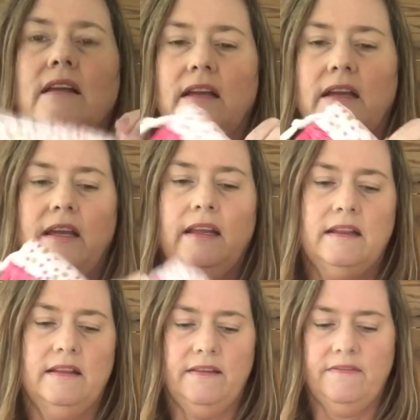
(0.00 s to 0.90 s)

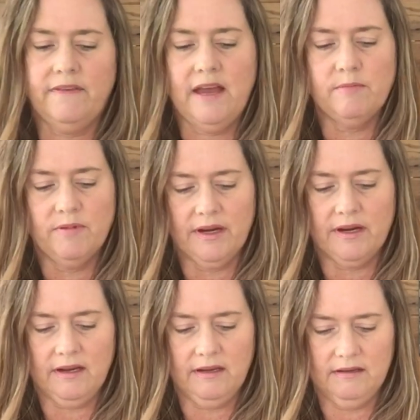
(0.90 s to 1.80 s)
And the
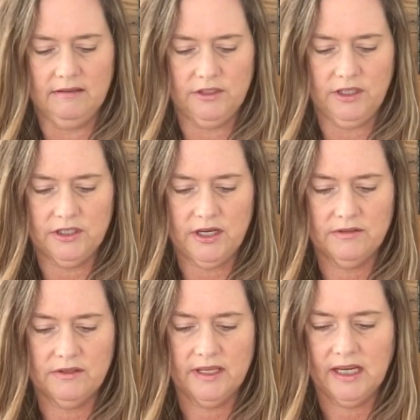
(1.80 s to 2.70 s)
fabric she
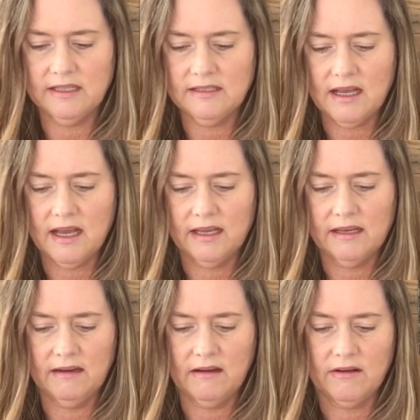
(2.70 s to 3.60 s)
chose on the
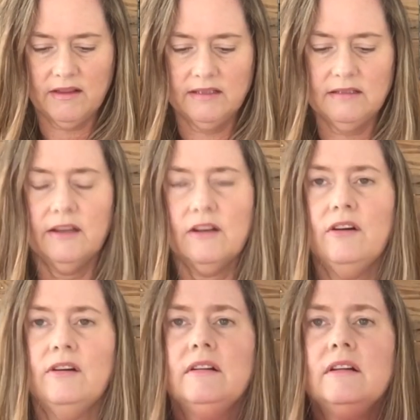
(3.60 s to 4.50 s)
inside are these little